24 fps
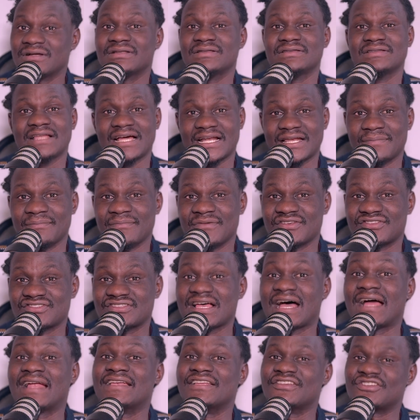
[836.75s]
That makes
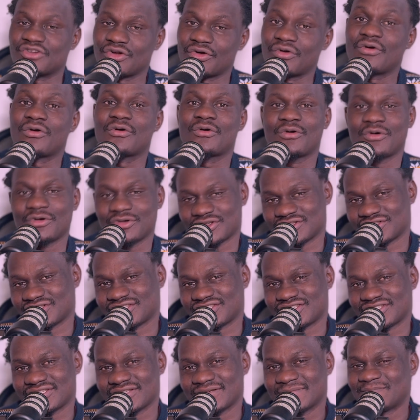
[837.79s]
additional
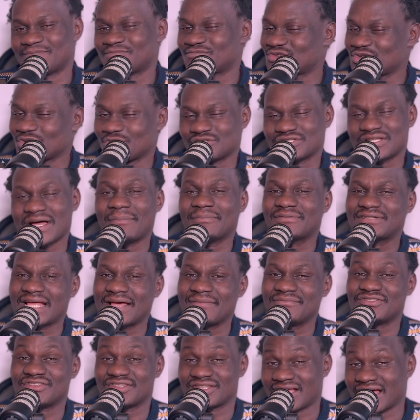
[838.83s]
costs. So
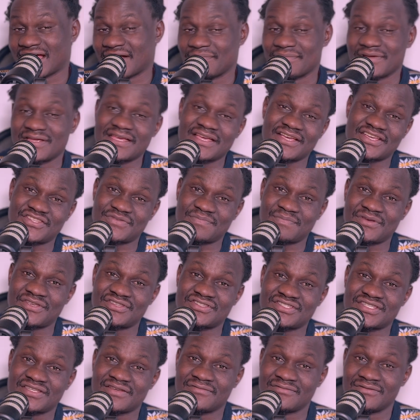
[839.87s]
sometimes it can be
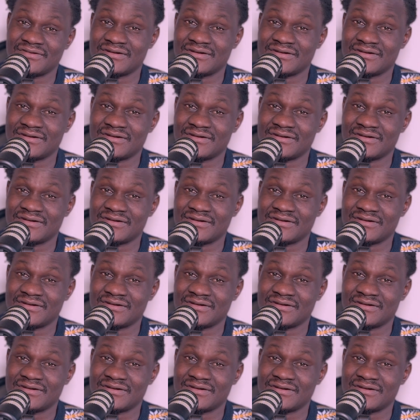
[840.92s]
expensive.